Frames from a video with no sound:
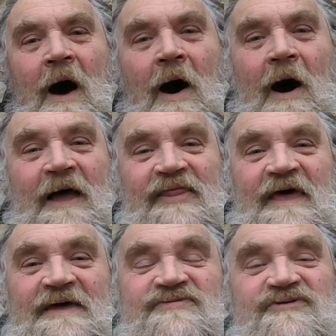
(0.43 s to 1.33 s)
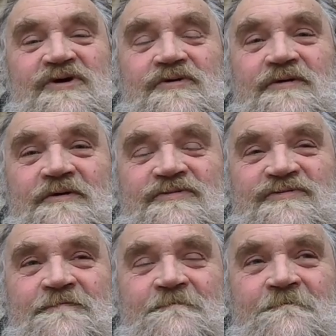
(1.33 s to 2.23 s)
Hi there,
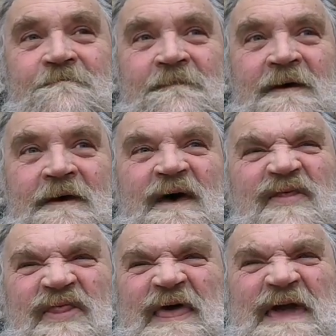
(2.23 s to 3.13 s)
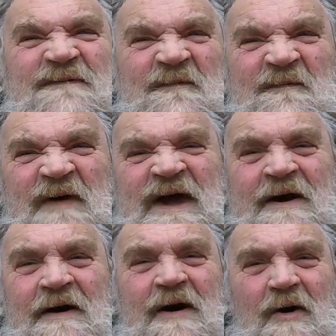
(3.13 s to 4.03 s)
students. The
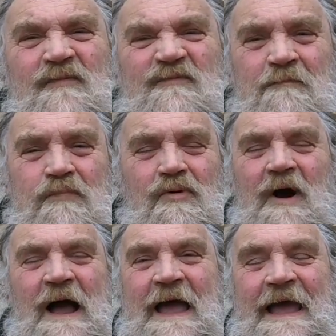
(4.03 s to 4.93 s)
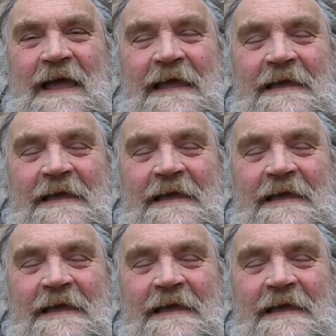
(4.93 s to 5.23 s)
Vicar of Bray.